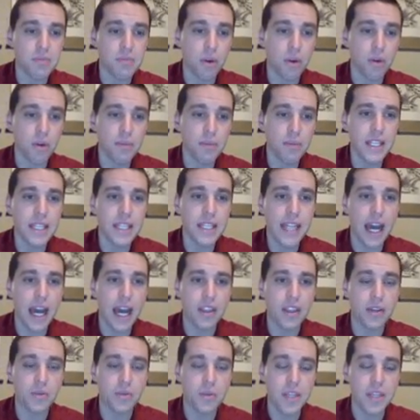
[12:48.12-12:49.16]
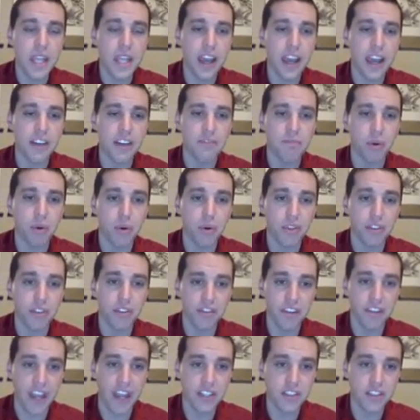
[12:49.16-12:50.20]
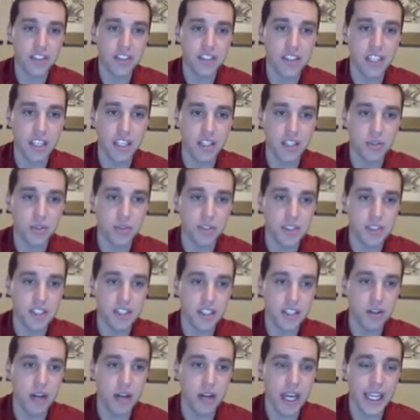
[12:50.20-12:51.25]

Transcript: moment, now that we have both factors that equal 0,